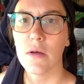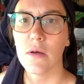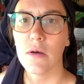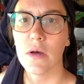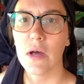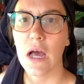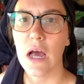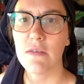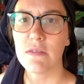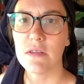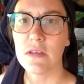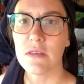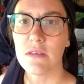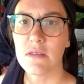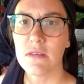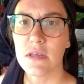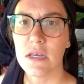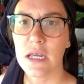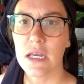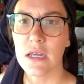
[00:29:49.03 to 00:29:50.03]
Haven't
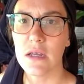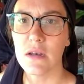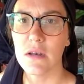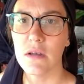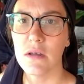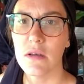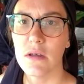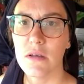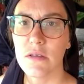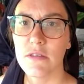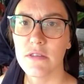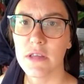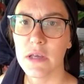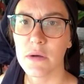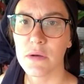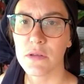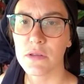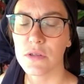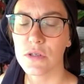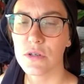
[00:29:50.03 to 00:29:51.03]
seen
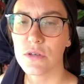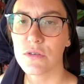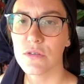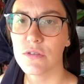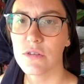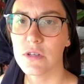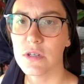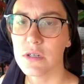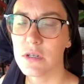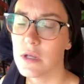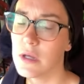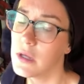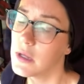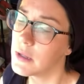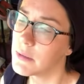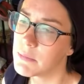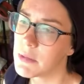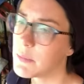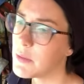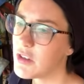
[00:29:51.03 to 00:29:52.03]
Sarah Thurston.
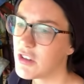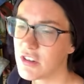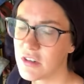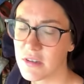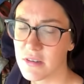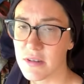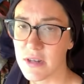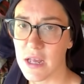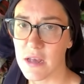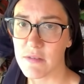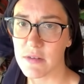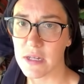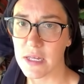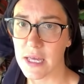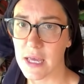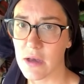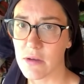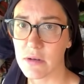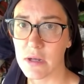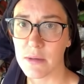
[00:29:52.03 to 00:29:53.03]
Maybe she doesn't have an
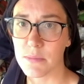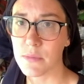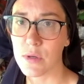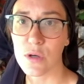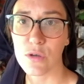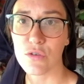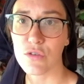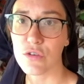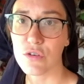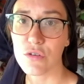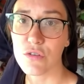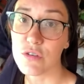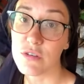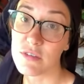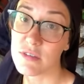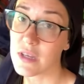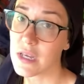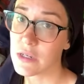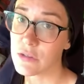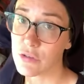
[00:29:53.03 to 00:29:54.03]
account. I'm not sure. She's
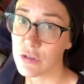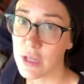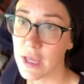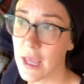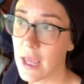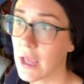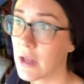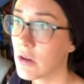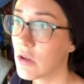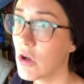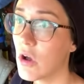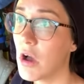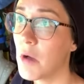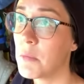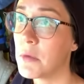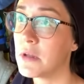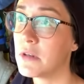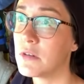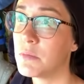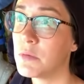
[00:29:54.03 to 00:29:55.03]
saying she can't
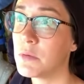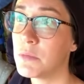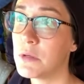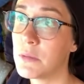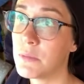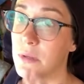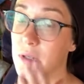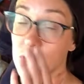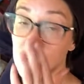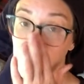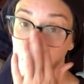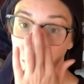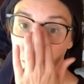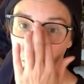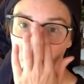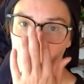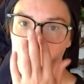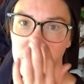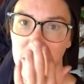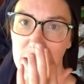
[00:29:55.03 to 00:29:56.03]
comment, but maybe she
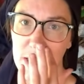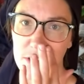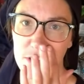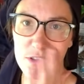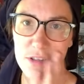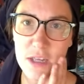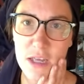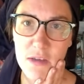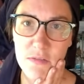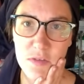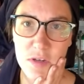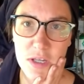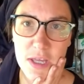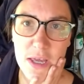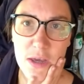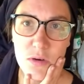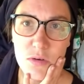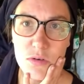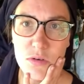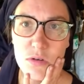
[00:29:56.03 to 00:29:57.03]
doesn't actually have an
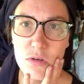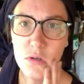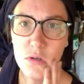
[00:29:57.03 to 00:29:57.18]
account.